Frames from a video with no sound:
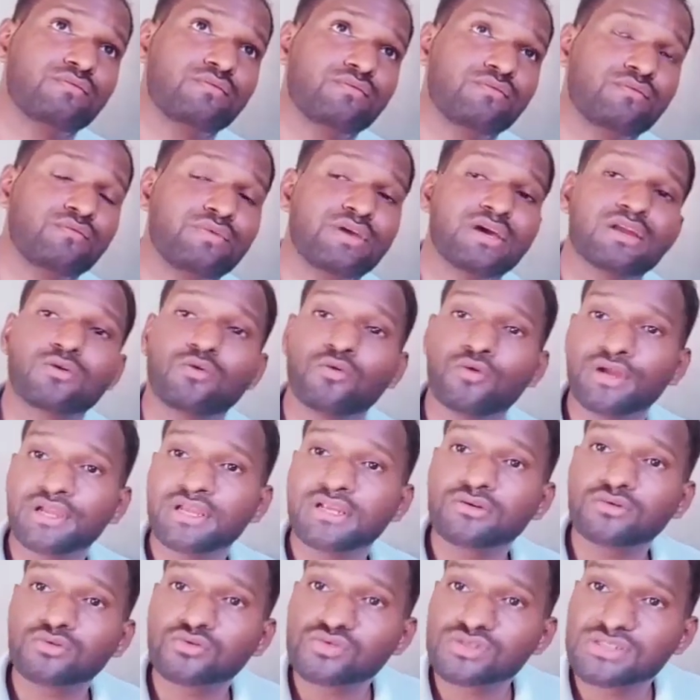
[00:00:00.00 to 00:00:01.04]
we are
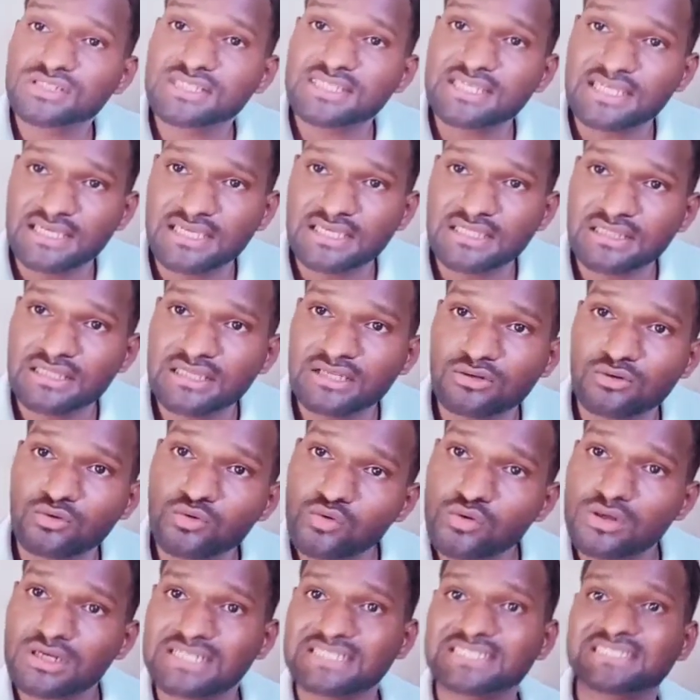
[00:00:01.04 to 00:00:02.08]
going to see the
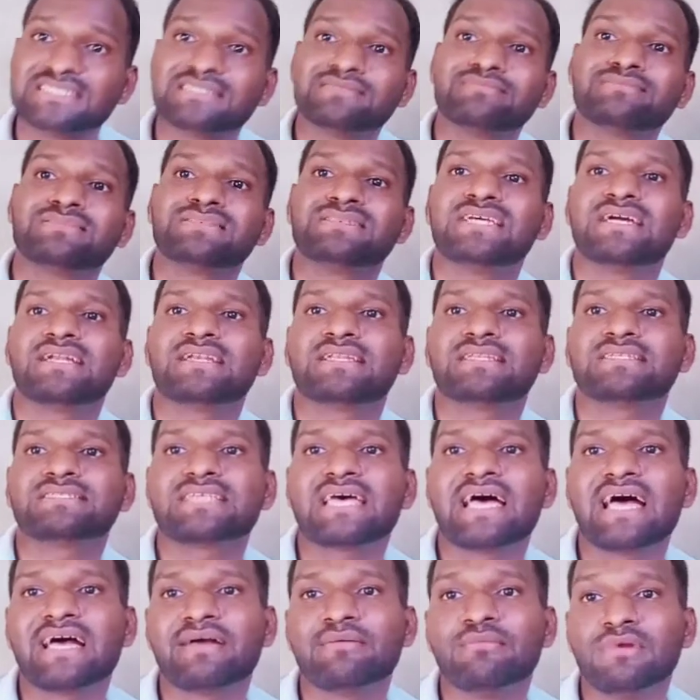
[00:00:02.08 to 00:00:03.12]
two concepts, that is
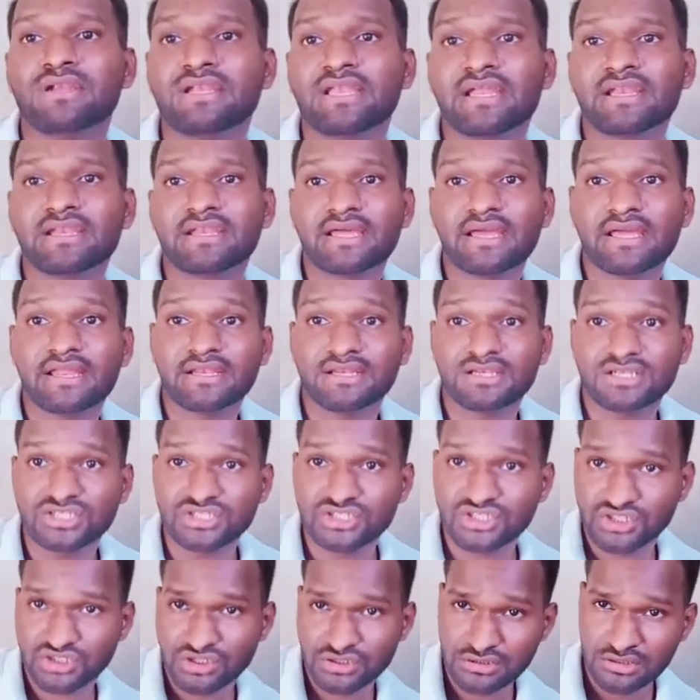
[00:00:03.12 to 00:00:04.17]
habitat and
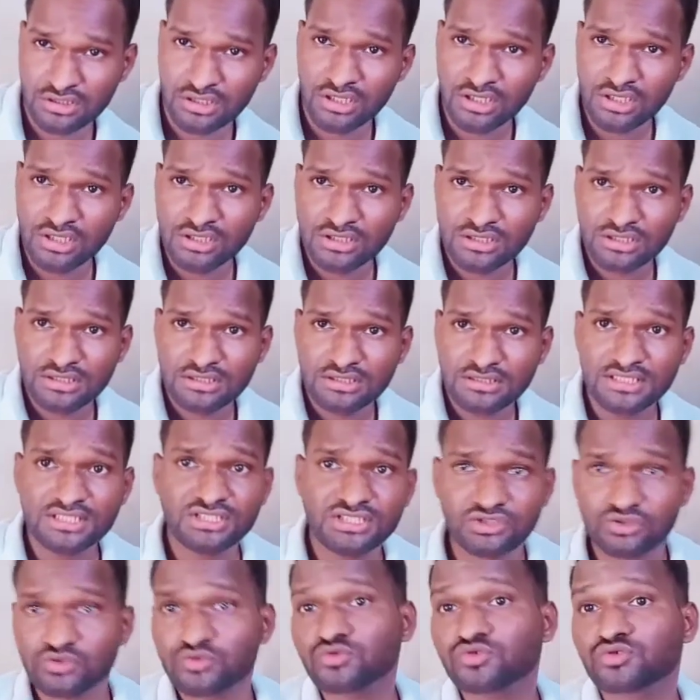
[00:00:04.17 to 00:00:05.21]
niche.
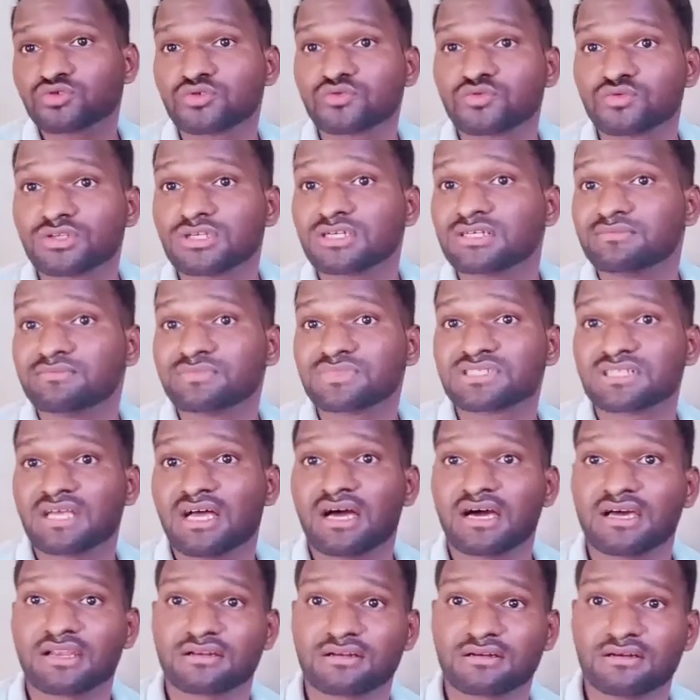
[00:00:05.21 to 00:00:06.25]
These two terms
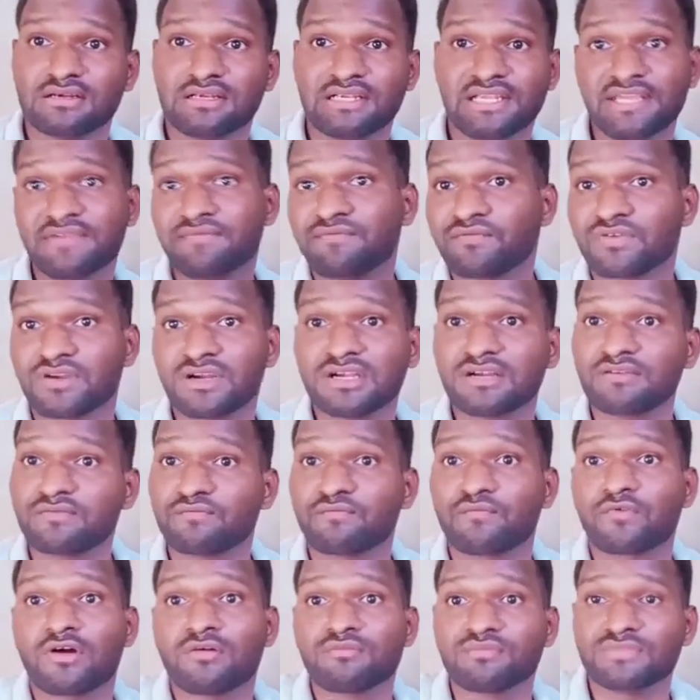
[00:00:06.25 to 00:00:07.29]
are
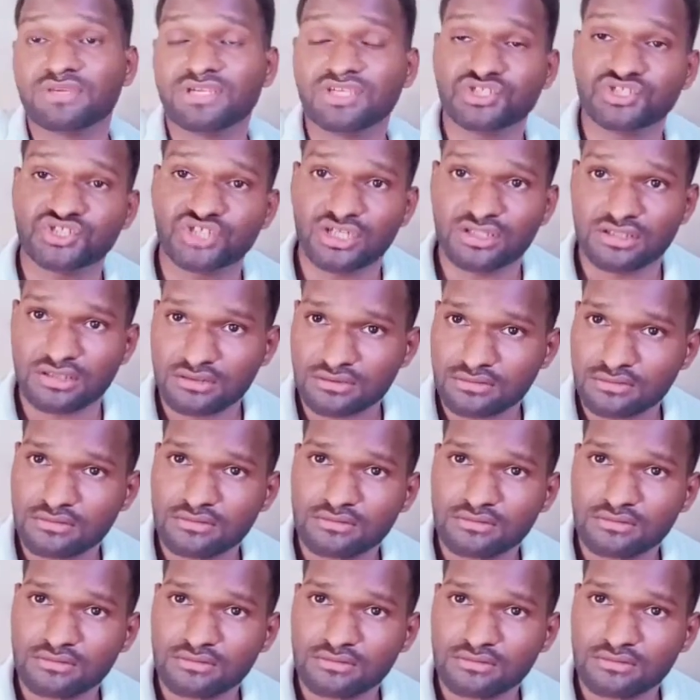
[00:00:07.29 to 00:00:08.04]
different from each other.